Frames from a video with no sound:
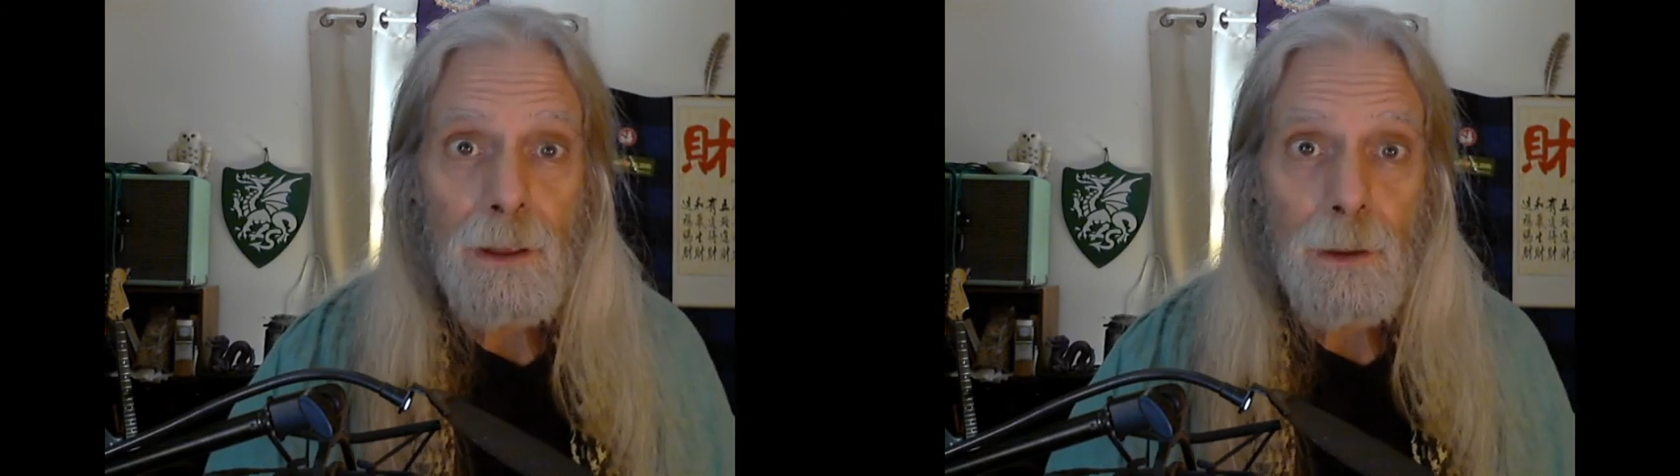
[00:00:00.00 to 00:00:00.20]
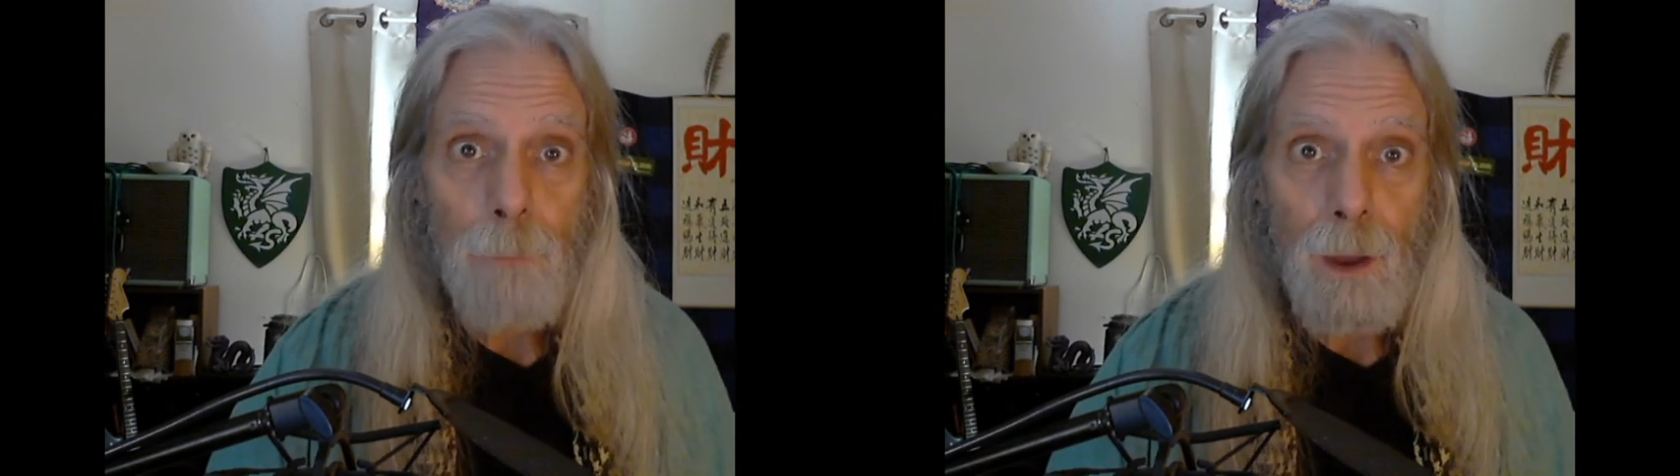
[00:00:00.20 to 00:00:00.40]

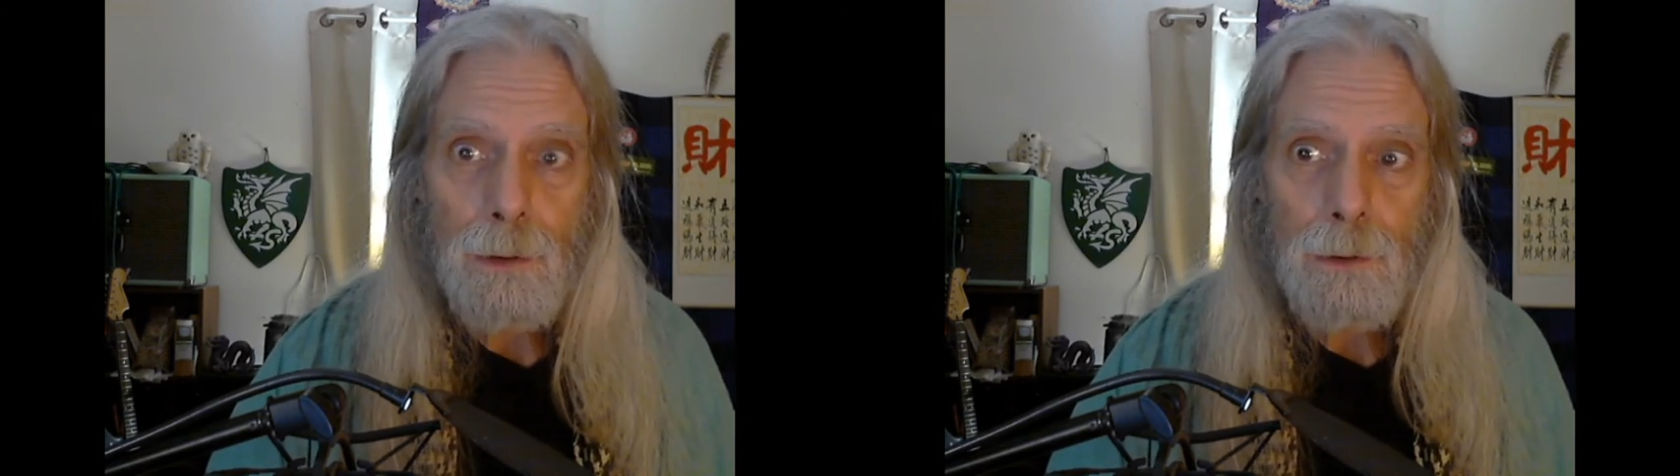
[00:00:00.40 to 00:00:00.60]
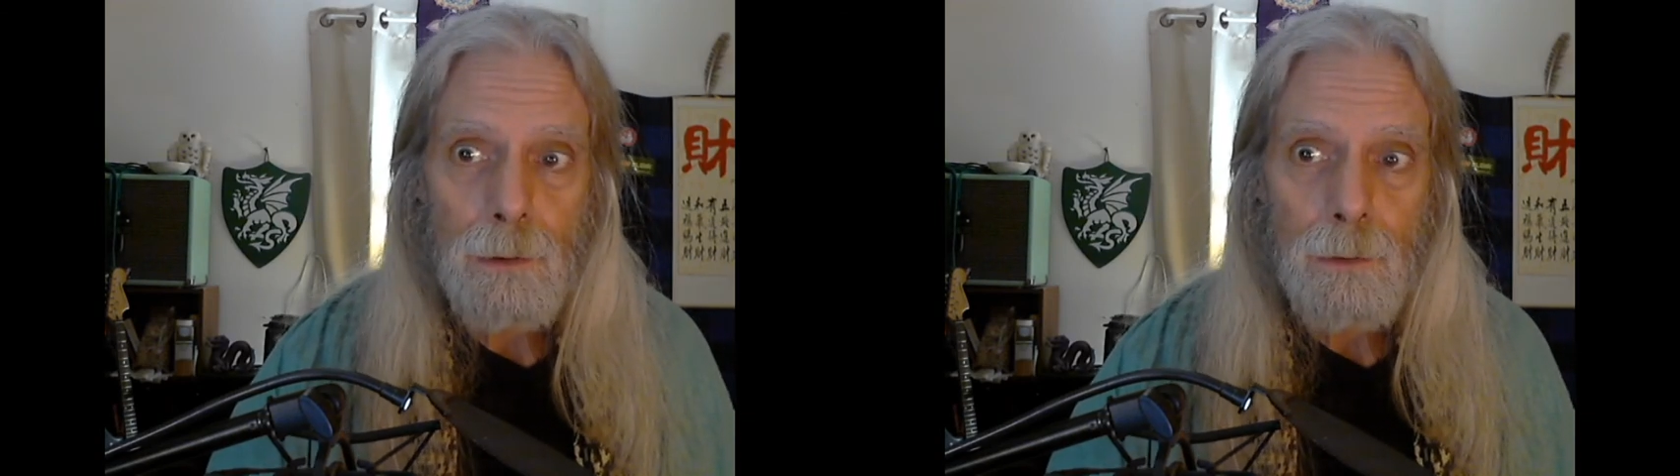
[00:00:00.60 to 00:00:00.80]
bite,
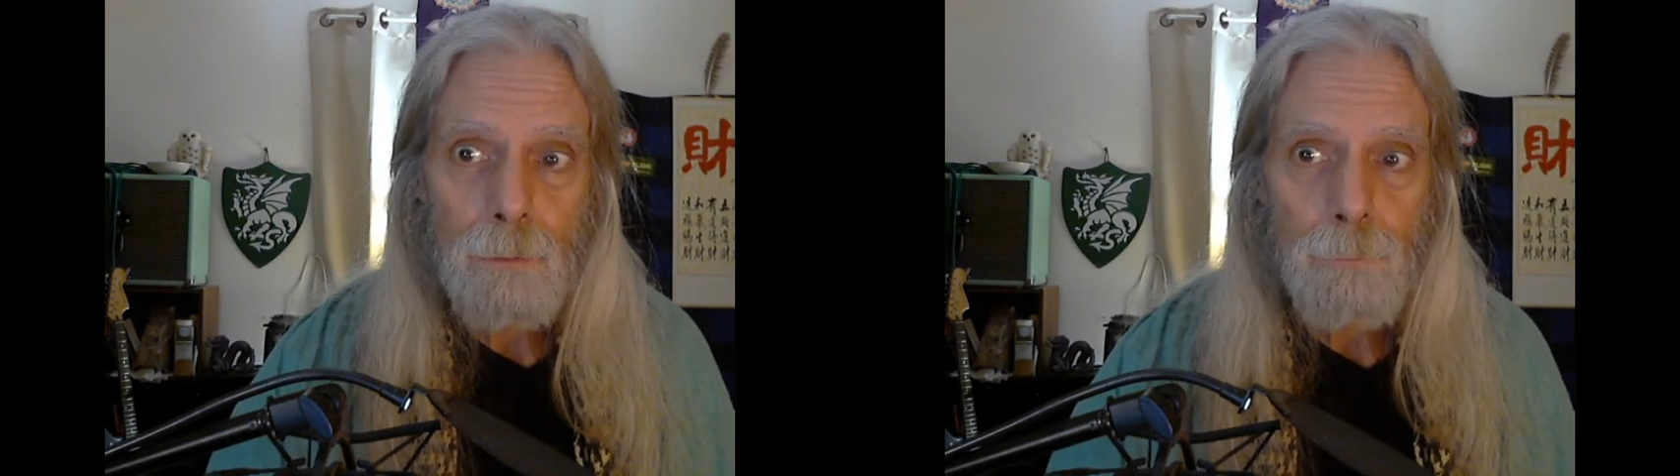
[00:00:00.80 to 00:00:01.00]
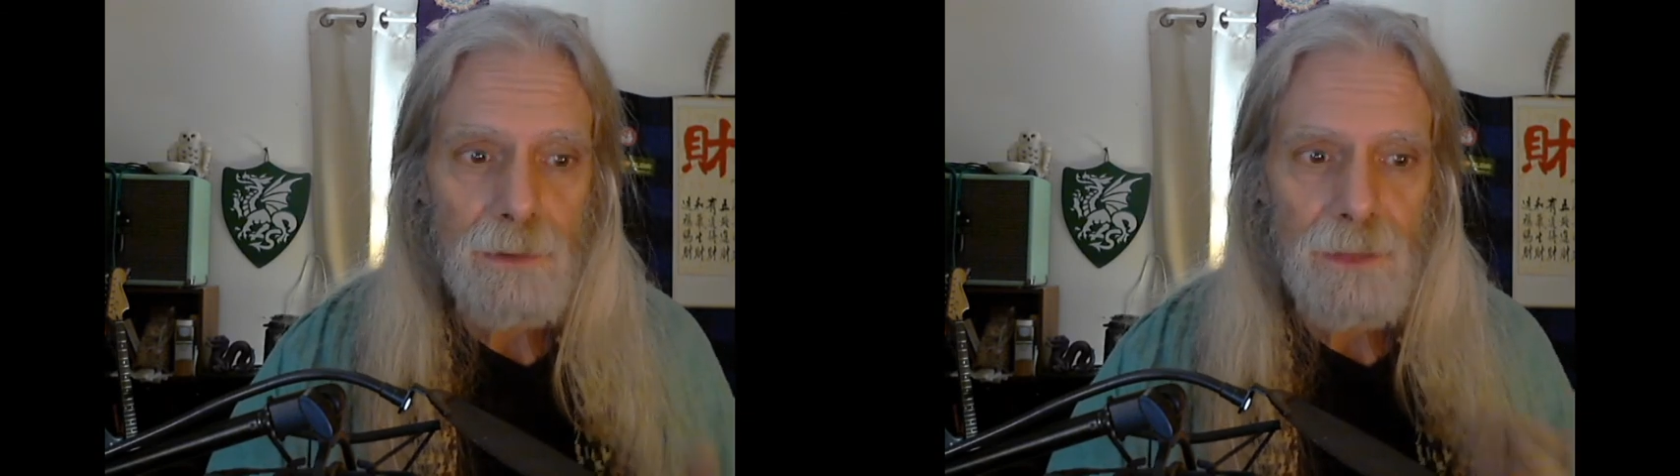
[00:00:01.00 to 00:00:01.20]

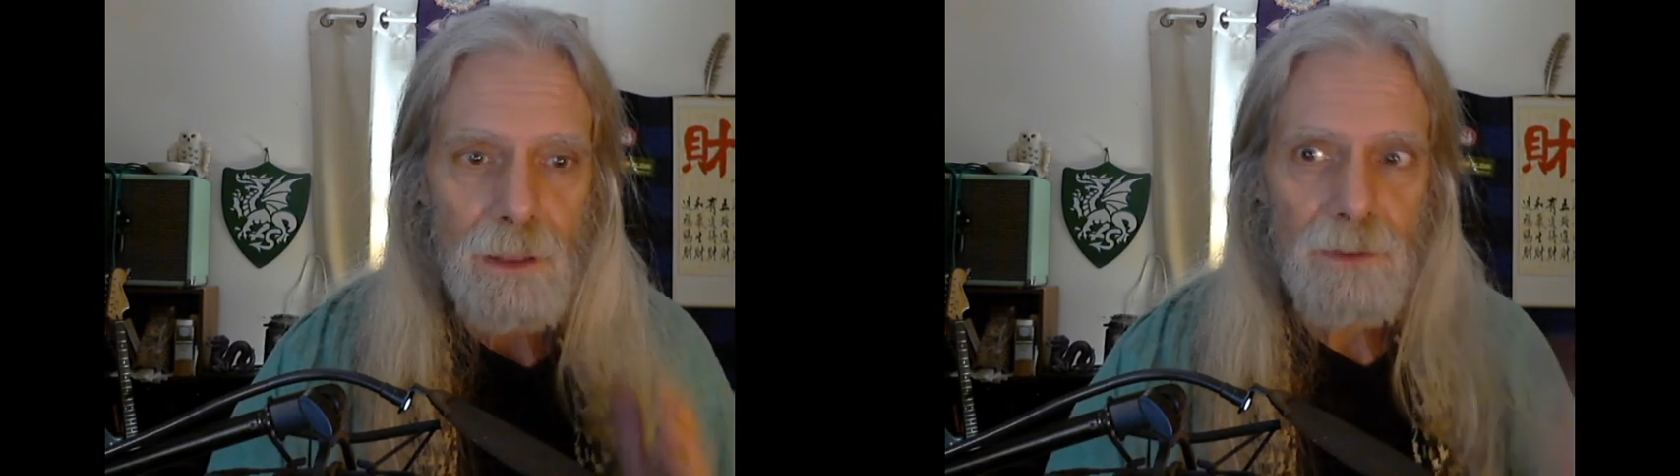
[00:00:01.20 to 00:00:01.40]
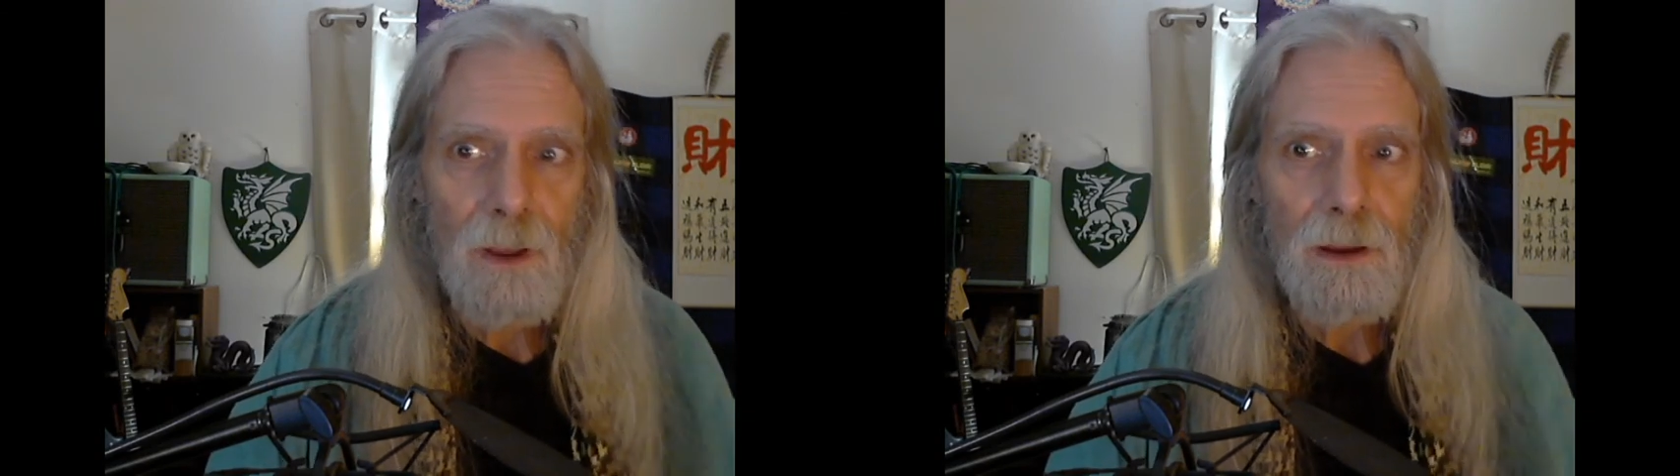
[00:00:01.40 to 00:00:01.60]
but that's
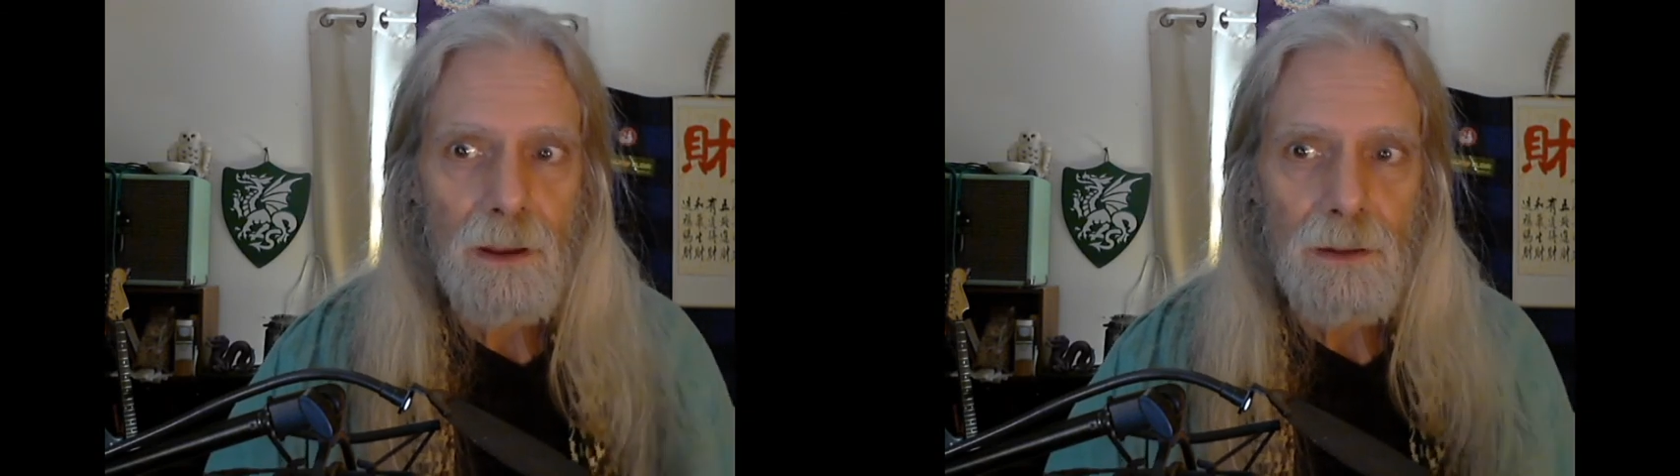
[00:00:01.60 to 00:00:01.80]
like,